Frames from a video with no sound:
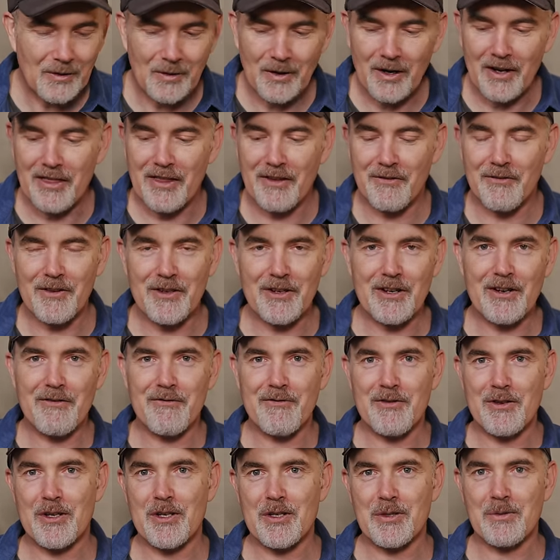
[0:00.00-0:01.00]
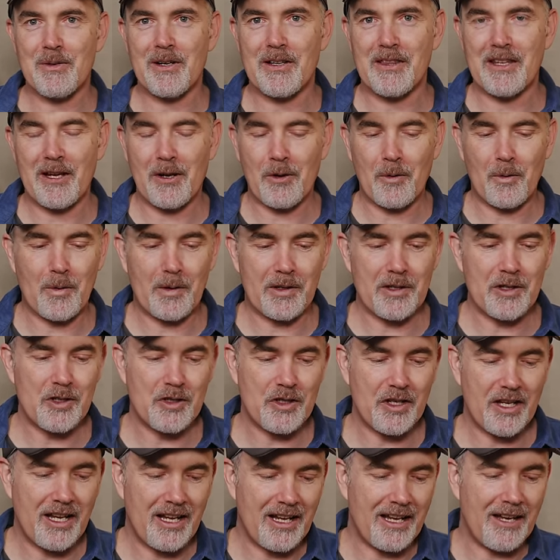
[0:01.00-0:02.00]
All right, the very first one that I want to
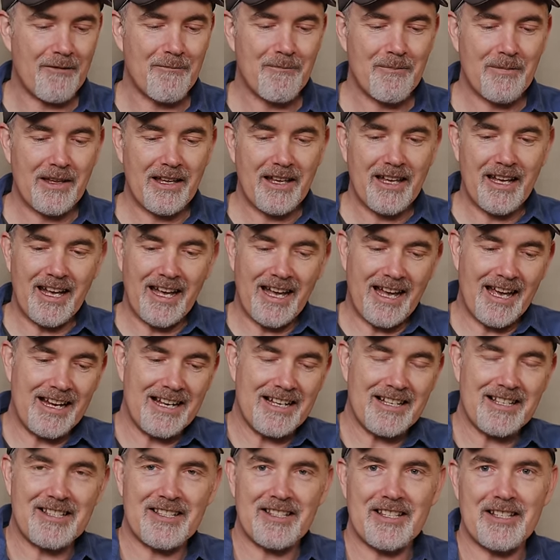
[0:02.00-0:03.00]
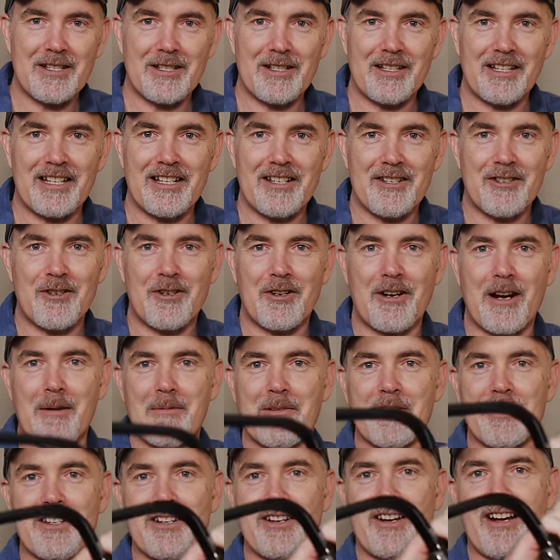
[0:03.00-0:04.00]
share, and it's this
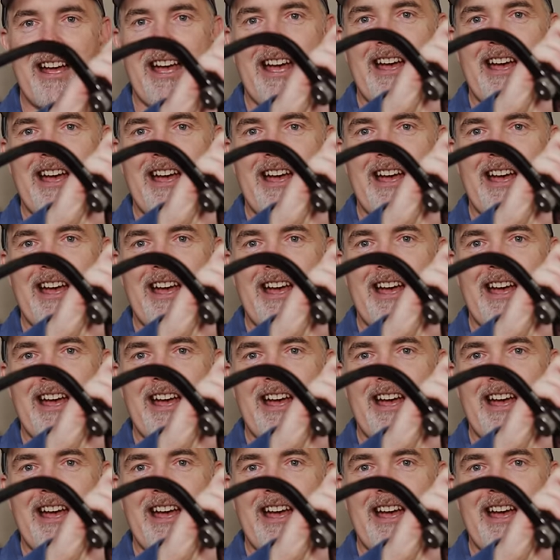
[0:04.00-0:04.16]
contraption I